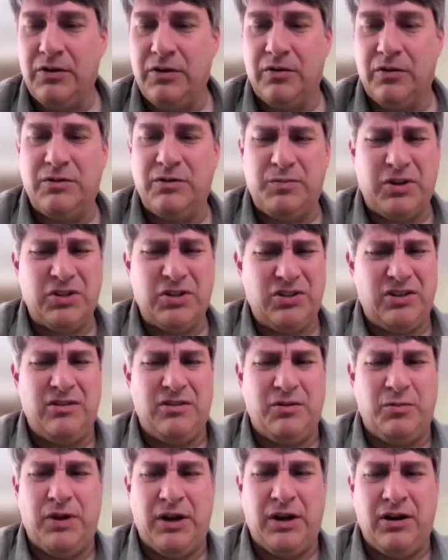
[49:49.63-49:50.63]
especially
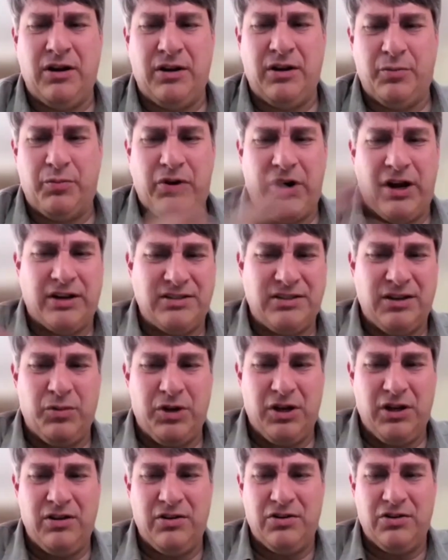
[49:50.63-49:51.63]
depending on the
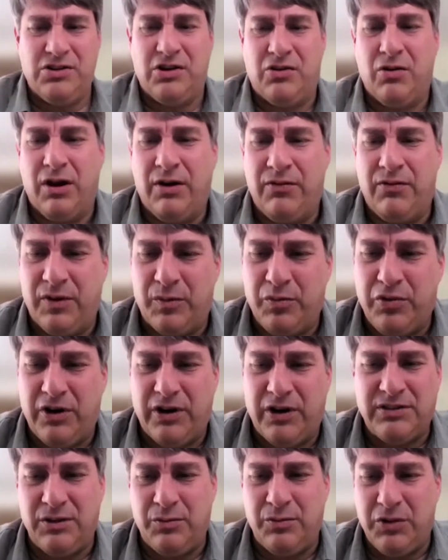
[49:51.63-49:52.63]
proximity, the geographic
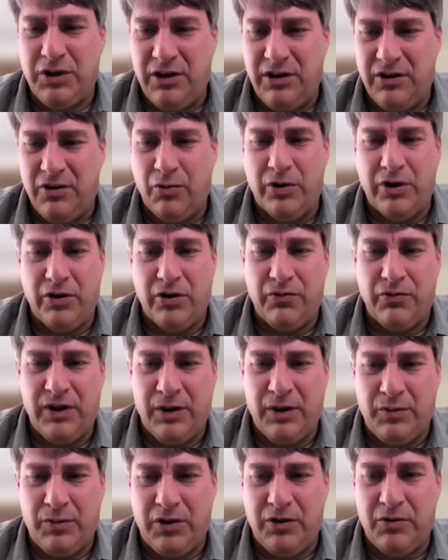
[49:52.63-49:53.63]
proximity to where your
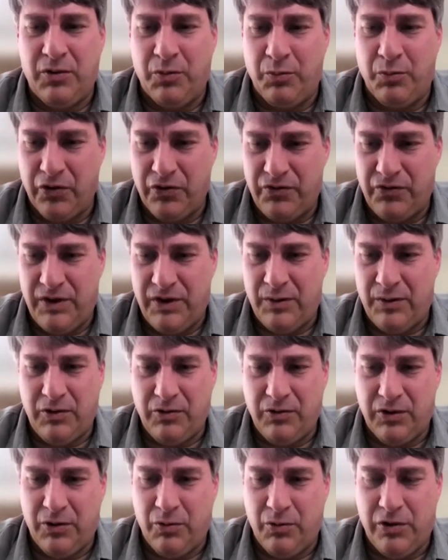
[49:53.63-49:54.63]
birth family
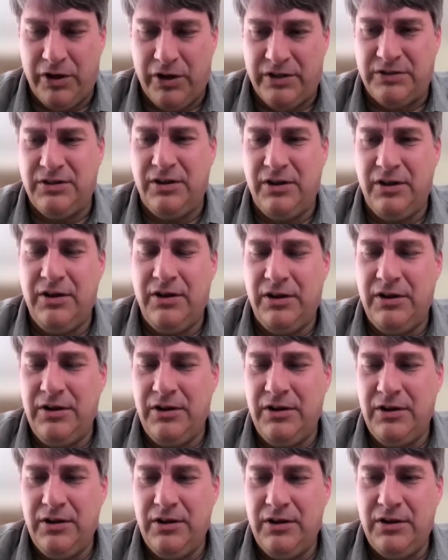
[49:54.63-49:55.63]
really was,
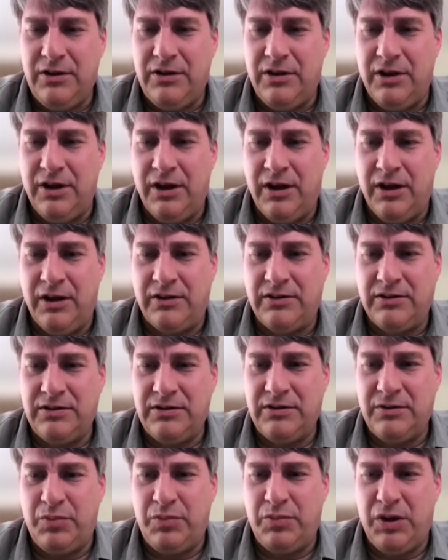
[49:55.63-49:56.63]
that
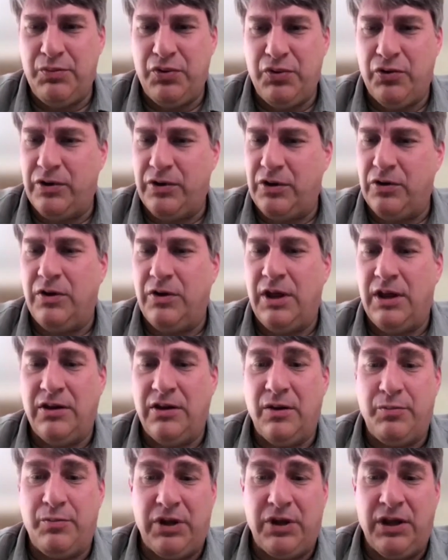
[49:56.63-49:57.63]
people could end
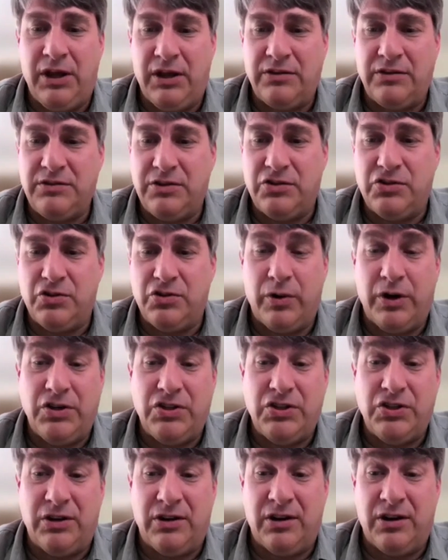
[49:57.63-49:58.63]
up in that
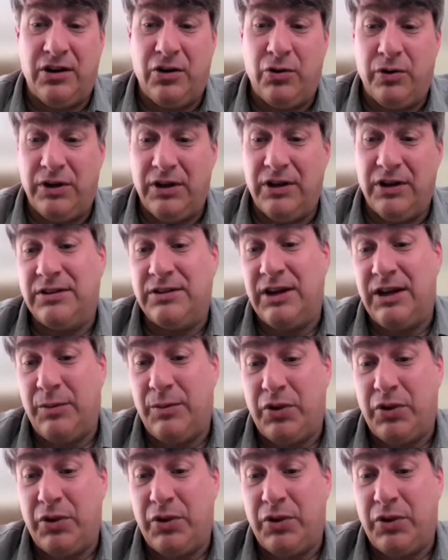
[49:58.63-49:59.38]
situation. I know it does happen.